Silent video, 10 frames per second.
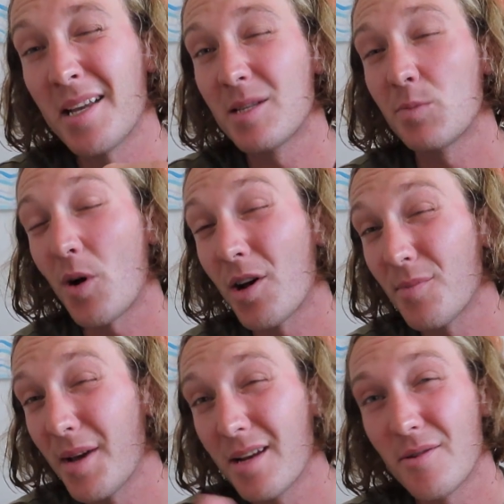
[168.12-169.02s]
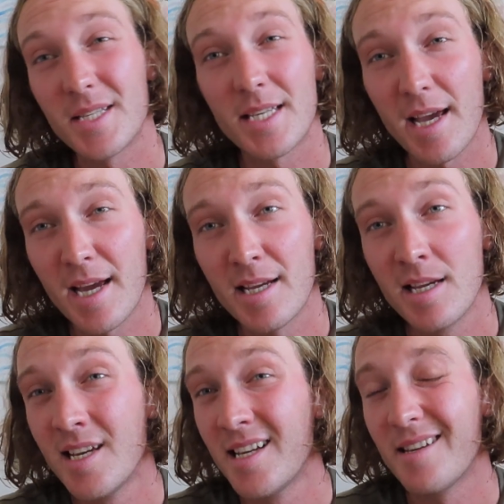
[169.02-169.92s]
and Spider-Man, I would
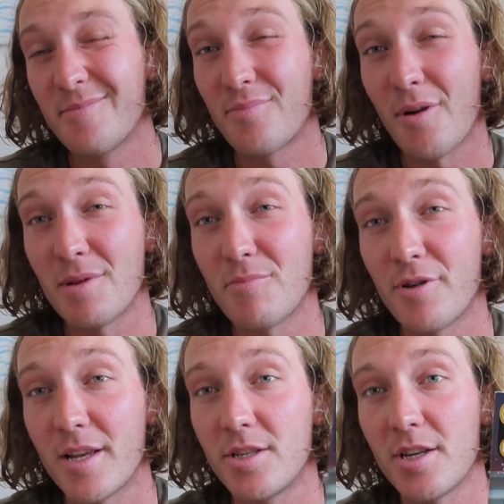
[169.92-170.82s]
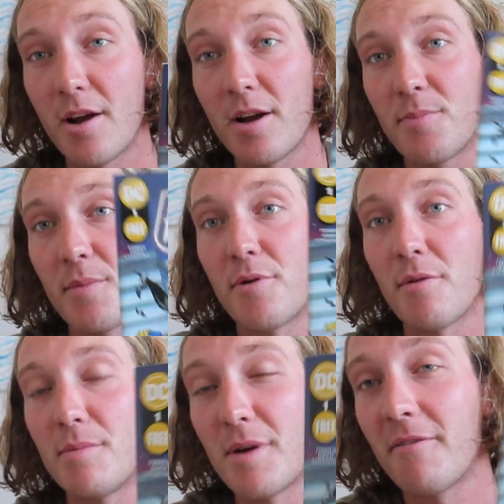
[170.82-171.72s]
say, probably pretty generic, but
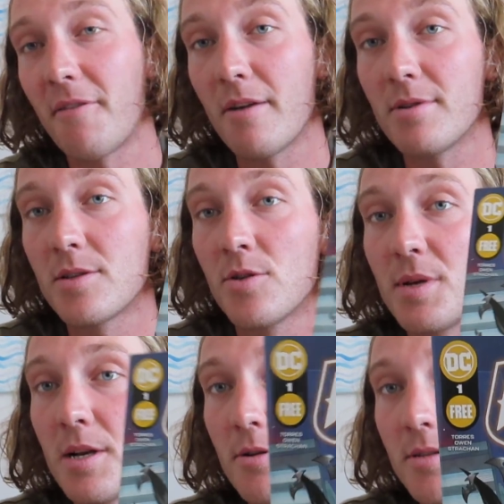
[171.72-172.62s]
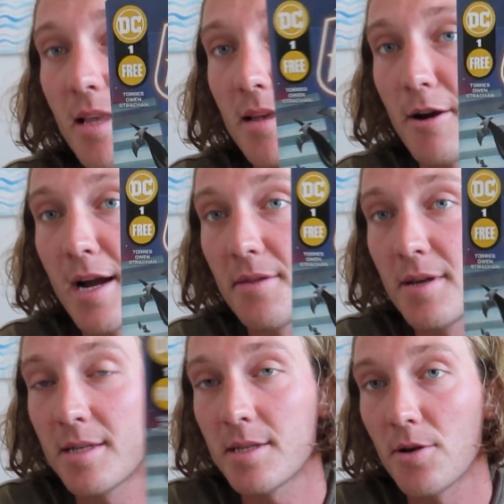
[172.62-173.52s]
probably my favorite superheroes that are out
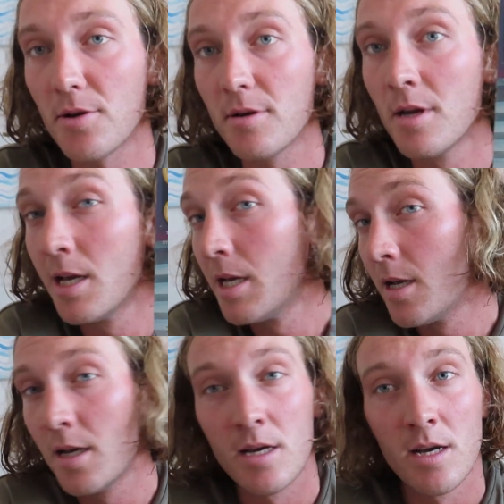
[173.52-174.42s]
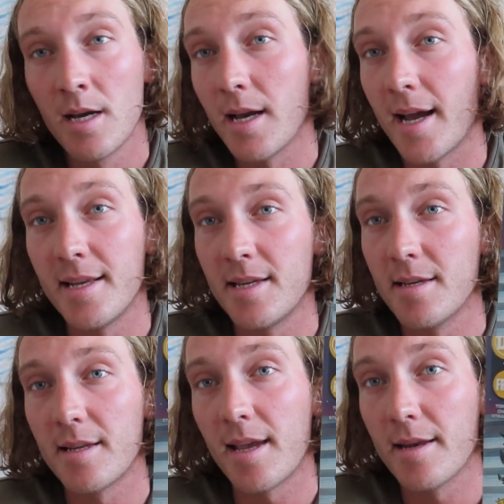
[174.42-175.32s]
there, so
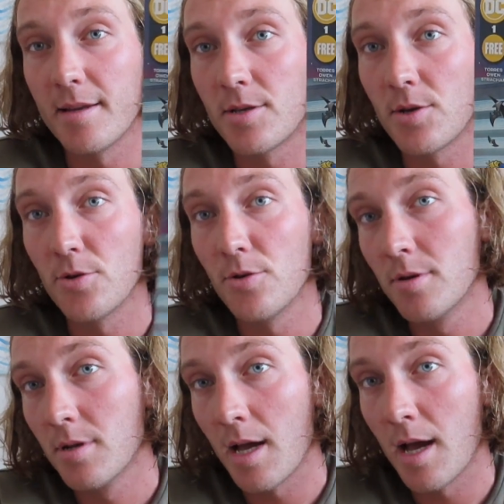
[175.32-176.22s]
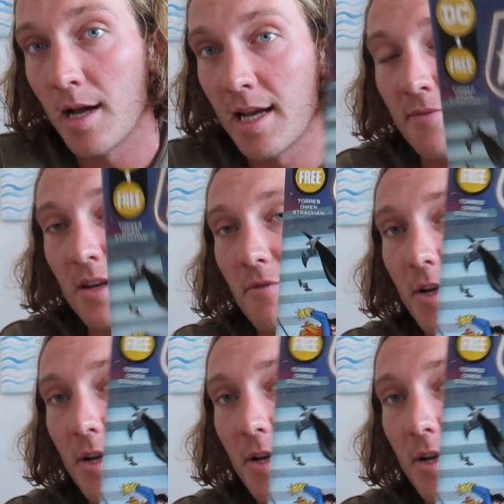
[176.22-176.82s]
easier to get into, even if